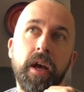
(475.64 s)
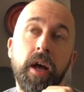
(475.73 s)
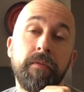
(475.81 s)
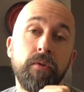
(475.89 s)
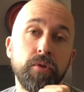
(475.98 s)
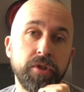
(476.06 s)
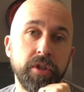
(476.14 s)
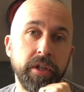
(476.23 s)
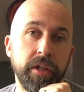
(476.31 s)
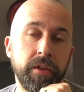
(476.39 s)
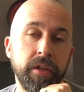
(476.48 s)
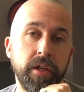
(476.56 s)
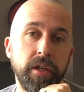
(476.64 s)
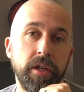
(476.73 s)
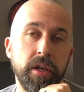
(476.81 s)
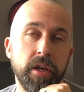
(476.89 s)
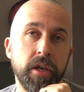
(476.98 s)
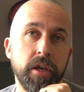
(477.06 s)
unfortunately
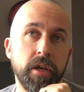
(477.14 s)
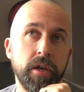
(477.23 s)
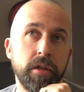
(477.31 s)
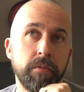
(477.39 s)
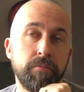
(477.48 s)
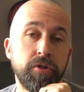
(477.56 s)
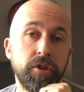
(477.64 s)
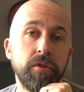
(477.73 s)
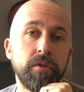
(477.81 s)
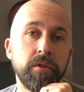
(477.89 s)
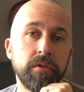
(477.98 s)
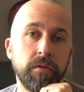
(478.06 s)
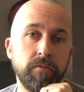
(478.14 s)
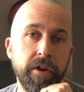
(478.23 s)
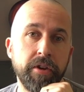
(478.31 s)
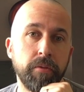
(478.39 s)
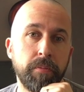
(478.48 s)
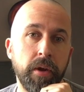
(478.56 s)
the producers of the
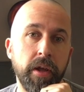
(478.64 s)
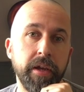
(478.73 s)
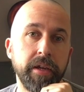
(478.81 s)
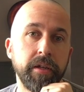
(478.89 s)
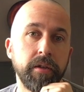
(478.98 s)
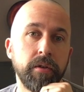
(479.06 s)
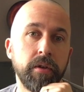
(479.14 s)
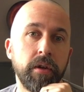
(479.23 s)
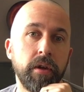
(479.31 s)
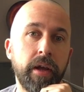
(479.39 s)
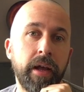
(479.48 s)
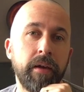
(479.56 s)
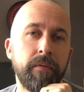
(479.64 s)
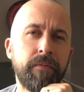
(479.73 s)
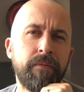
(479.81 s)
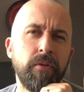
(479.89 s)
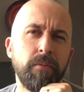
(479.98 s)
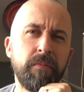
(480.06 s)
radio play,
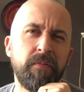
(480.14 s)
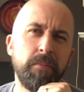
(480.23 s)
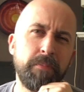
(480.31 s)
for